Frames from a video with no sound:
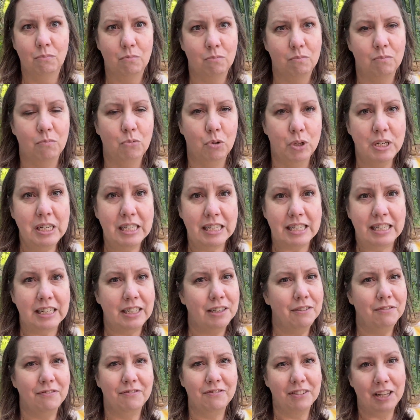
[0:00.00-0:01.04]
wood
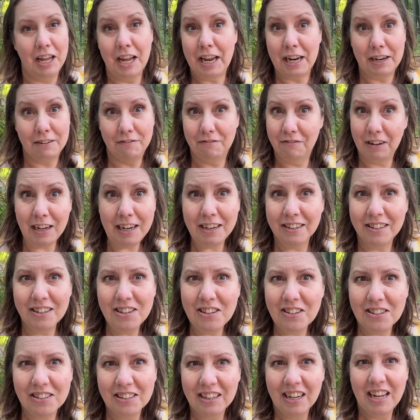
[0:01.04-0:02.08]
stuff like
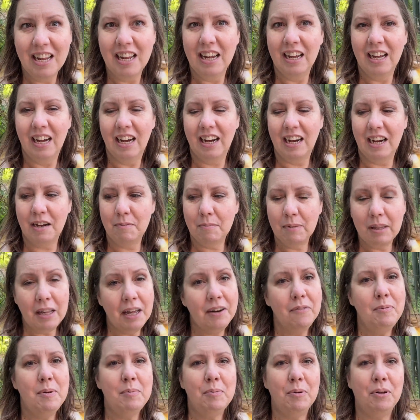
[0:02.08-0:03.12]
fires. A lot
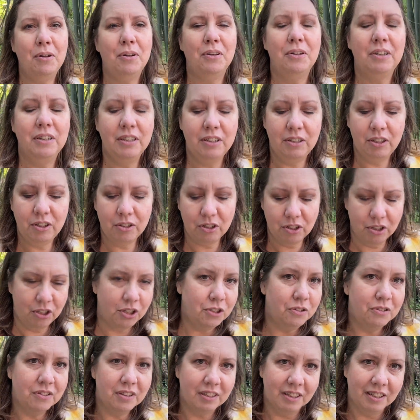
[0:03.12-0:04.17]
of people could
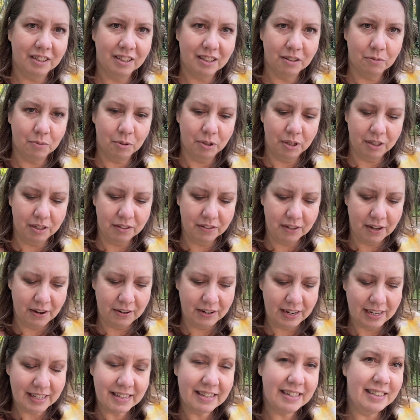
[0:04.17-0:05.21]
use the wood, so
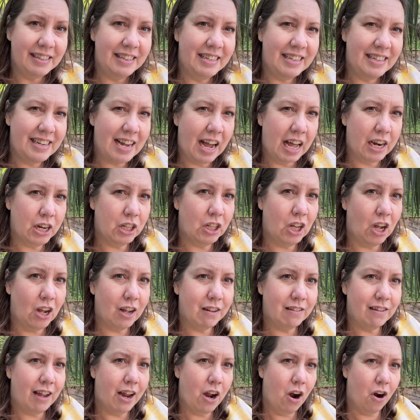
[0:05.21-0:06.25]
it's not a
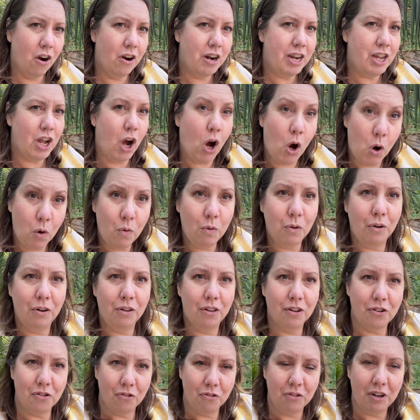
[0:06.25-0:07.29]
loss. I already own
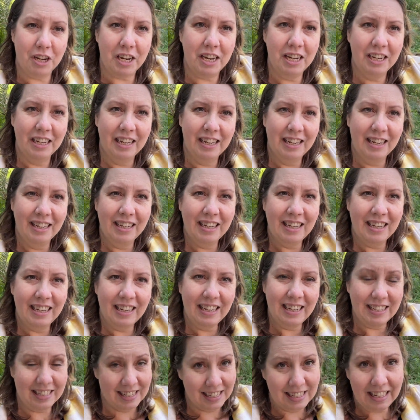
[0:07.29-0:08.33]
the tree.
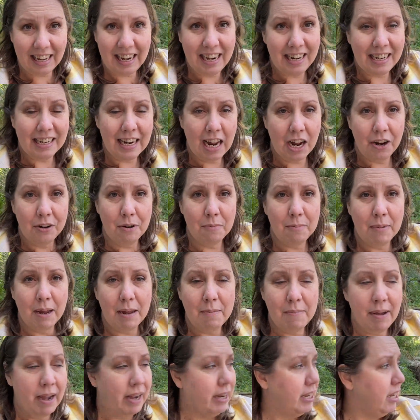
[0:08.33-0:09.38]
It's laying down in my
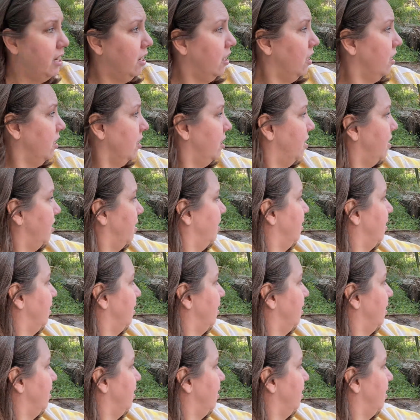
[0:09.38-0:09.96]
backyard.